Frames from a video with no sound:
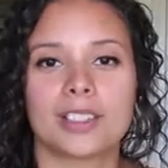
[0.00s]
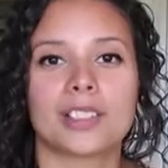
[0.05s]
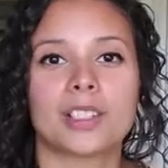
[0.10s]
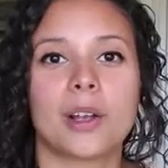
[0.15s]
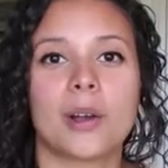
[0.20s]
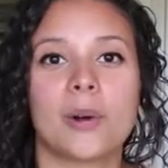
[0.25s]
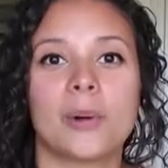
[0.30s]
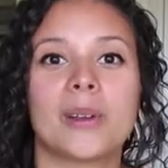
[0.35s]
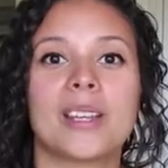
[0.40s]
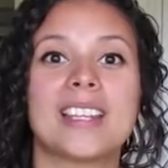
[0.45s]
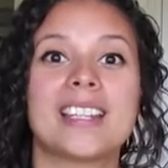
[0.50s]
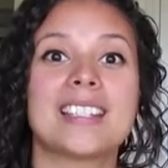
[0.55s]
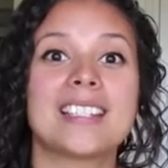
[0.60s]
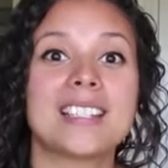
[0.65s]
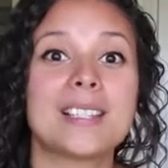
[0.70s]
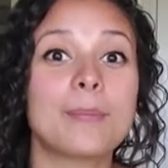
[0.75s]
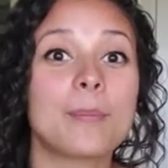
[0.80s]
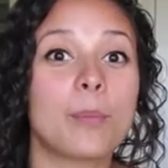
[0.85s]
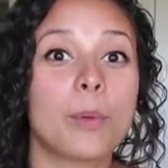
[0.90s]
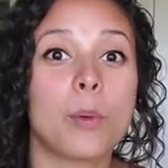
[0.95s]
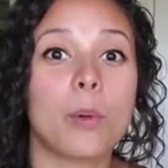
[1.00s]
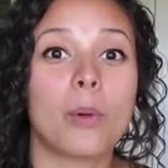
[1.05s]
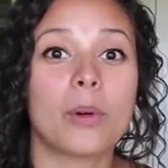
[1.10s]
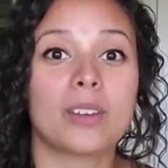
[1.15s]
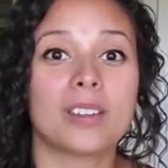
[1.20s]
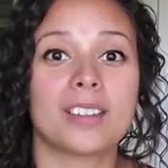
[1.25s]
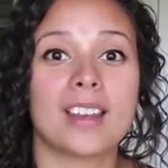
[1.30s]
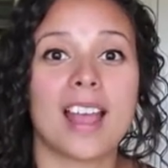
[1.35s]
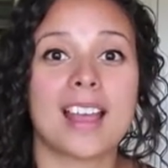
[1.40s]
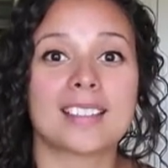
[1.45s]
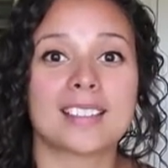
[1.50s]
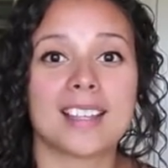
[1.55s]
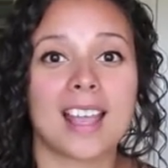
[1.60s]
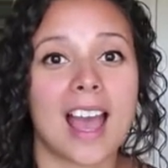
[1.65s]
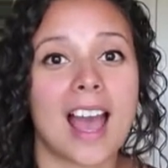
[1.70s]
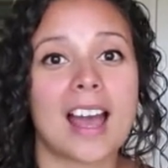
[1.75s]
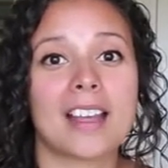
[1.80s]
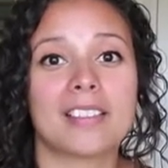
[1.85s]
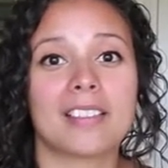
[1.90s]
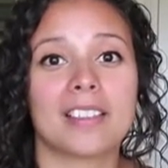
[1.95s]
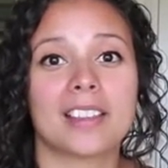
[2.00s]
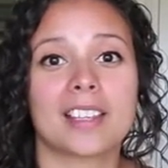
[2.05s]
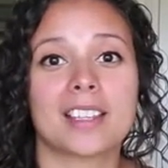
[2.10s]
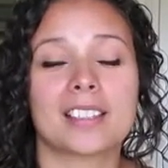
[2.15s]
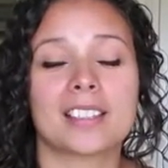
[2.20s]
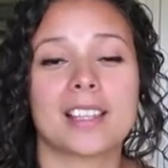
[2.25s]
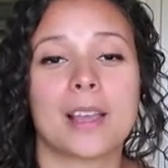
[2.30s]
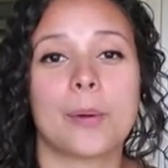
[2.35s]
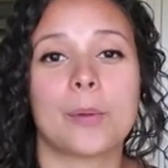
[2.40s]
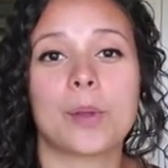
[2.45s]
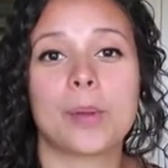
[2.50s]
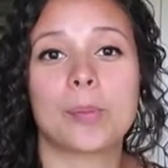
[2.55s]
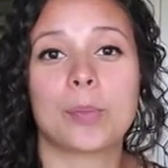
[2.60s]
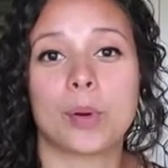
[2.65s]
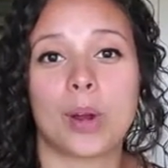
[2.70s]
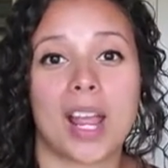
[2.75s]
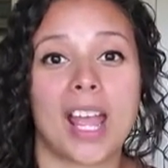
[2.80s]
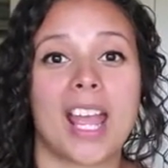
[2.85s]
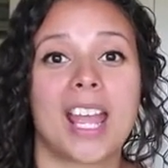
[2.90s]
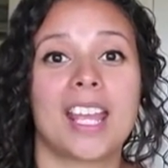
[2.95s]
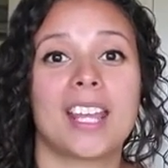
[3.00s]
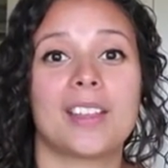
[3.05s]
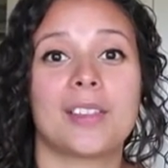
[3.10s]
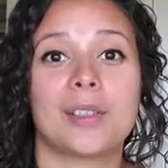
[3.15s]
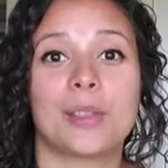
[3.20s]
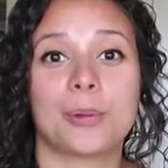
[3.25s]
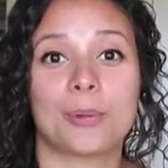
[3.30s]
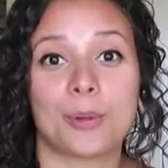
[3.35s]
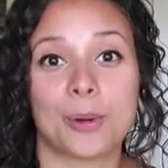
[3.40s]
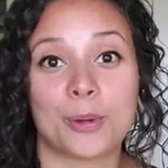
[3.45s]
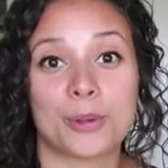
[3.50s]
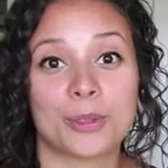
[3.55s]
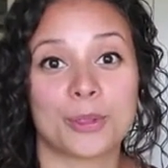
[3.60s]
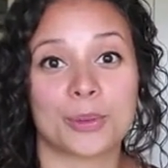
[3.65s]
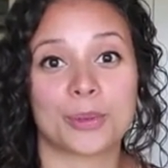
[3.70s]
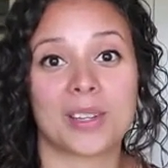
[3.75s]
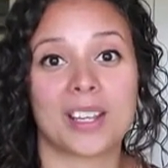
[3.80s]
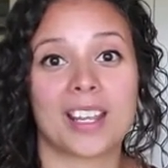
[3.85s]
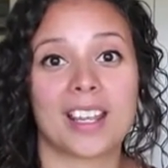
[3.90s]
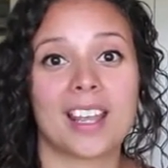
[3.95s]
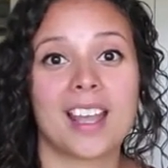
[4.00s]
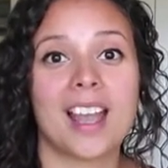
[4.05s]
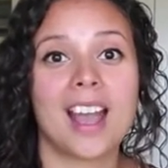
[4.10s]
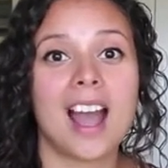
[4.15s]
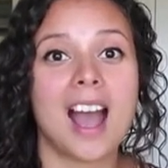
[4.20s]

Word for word: So it is important as Catholics that we pray the rosary.